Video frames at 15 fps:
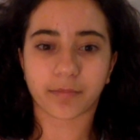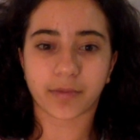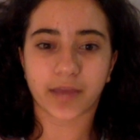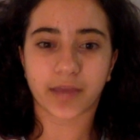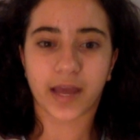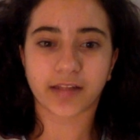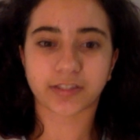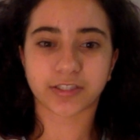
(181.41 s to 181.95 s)

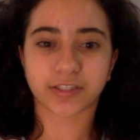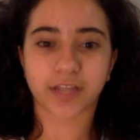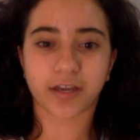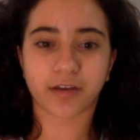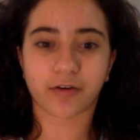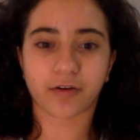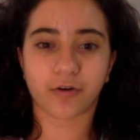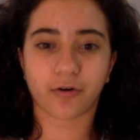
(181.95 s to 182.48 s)
began the
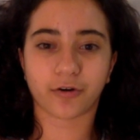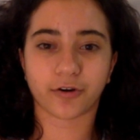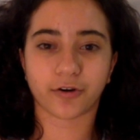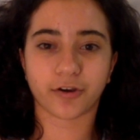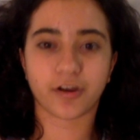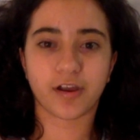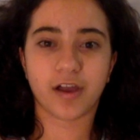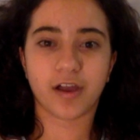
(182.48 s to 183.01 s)
second
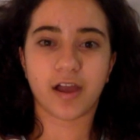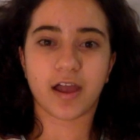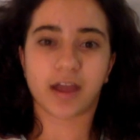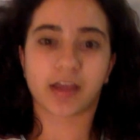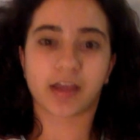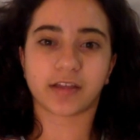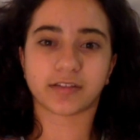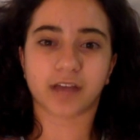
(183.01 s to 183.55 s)
quarter
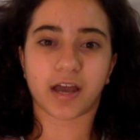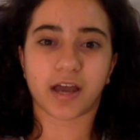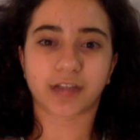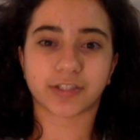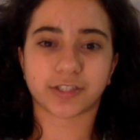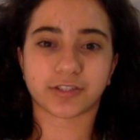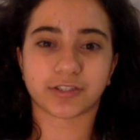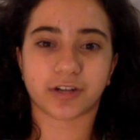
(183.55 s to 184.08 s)
and I
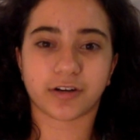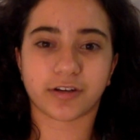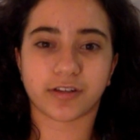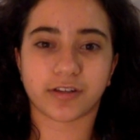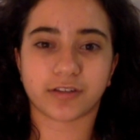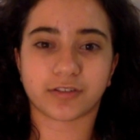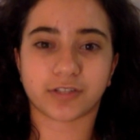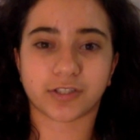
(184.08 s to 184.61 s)

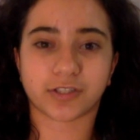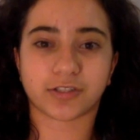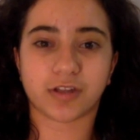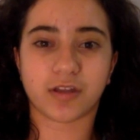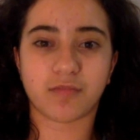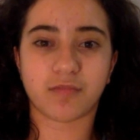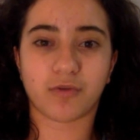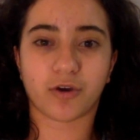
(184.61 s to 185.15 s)
started to
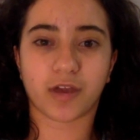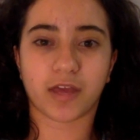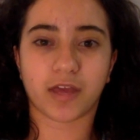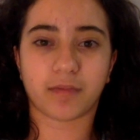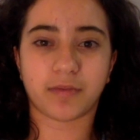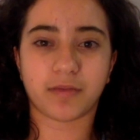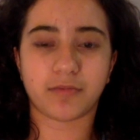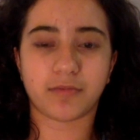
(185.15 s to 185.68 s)
study more
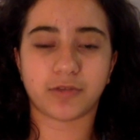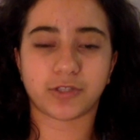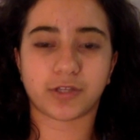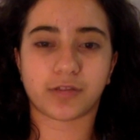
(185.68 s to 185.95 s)
AP music